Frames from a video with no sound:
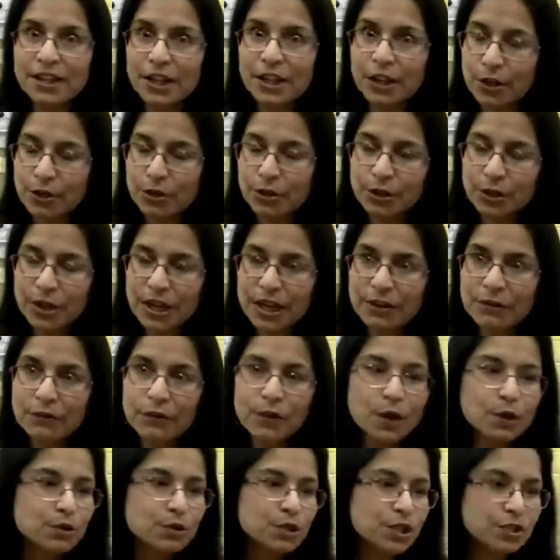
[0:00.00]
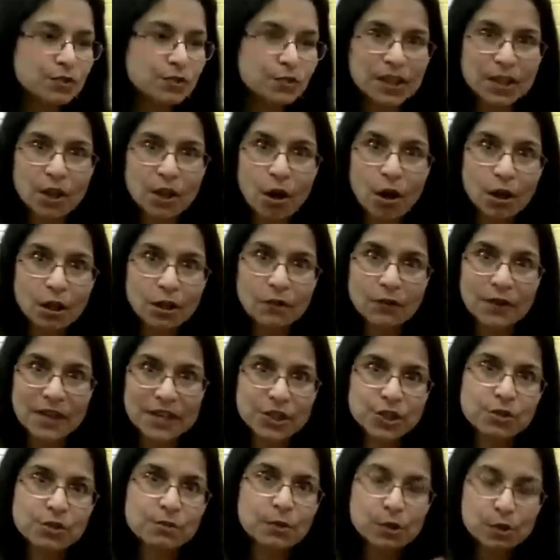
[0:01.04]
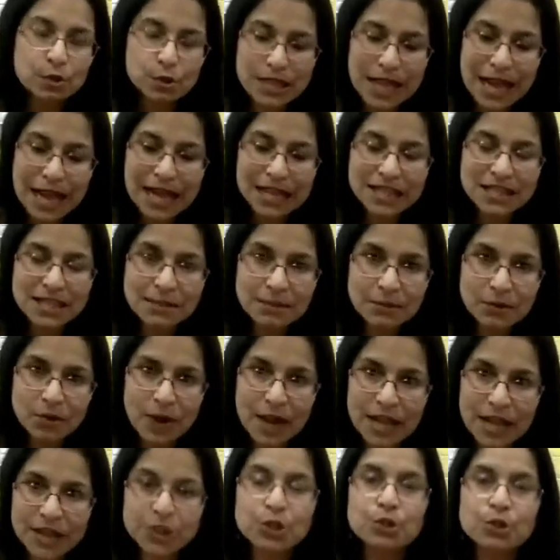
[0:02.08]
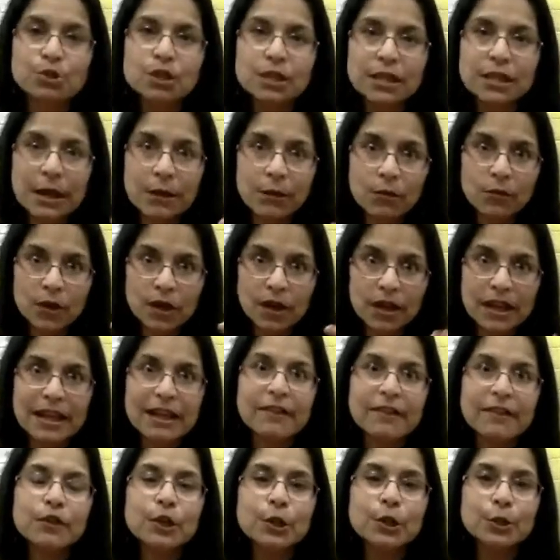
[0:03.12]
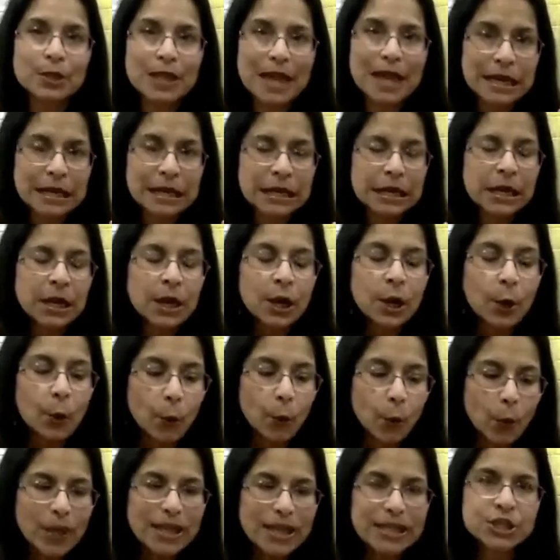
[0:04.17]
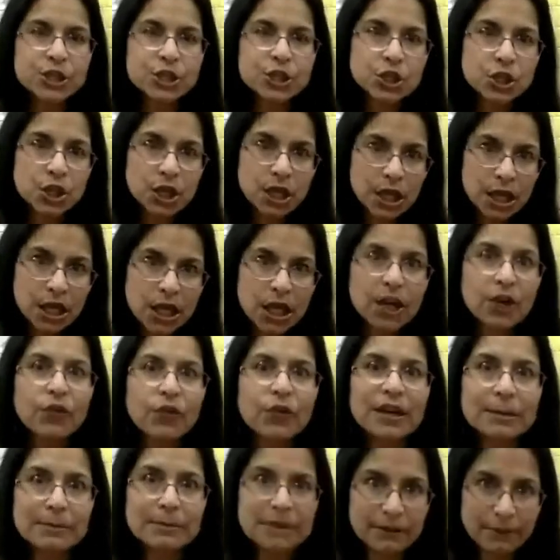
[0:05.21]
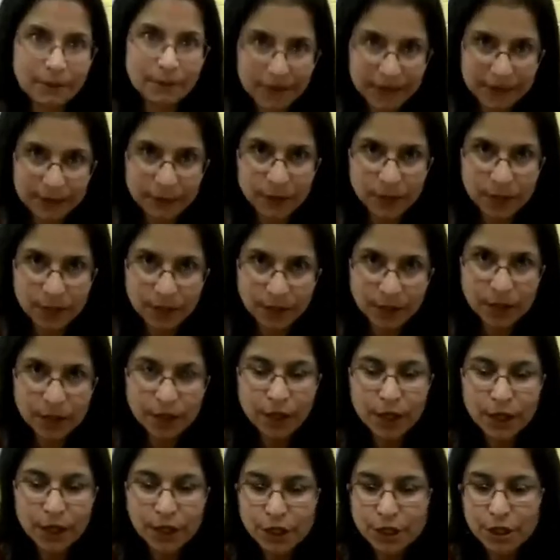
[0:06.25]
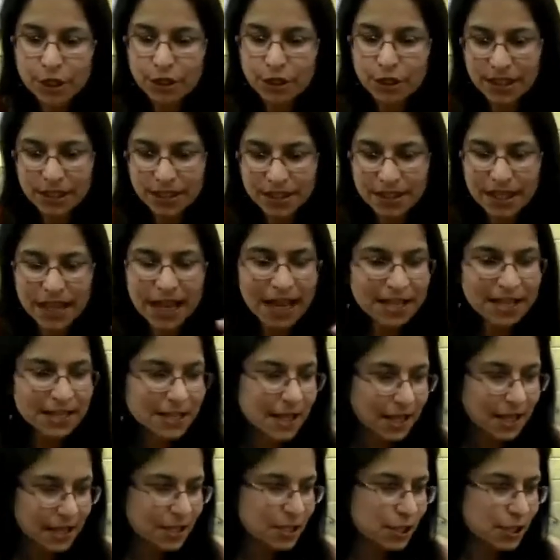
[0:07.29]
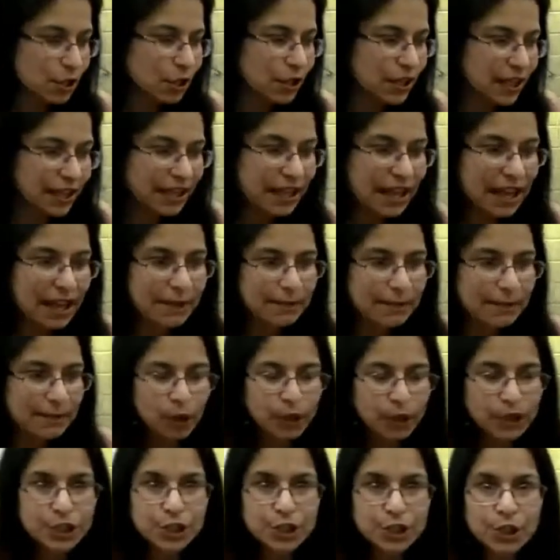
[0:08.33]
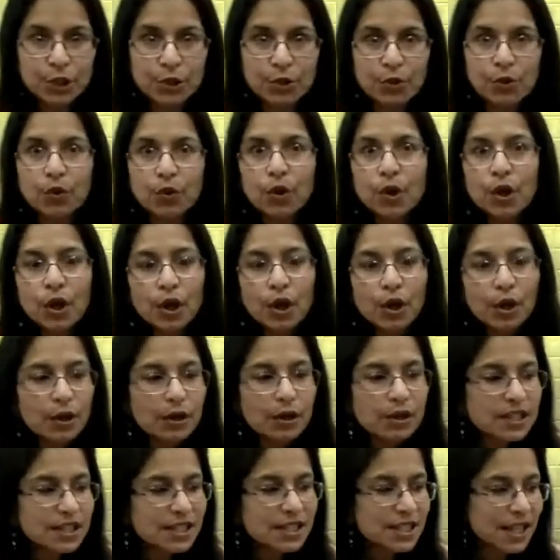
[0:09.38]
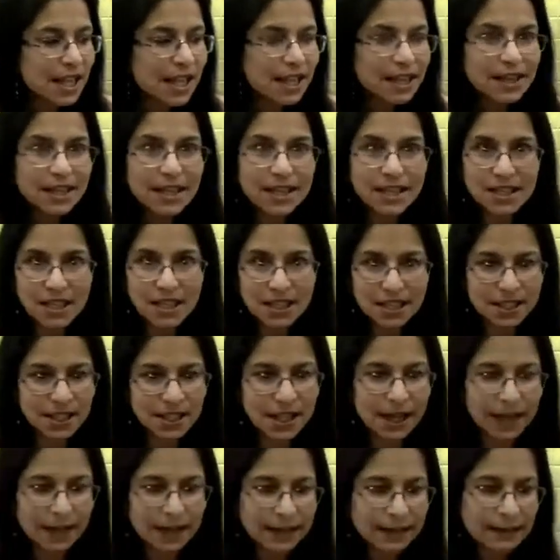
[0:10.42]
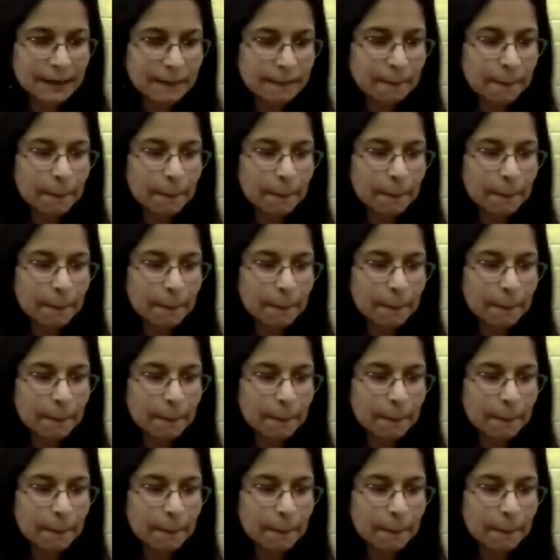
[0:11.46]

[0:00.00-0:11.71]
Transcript: You know, you can roast with all the vegetables, add some cashews. That will give you that rich, creamy flavor to this. As that is cooking, I'm going to set this aside.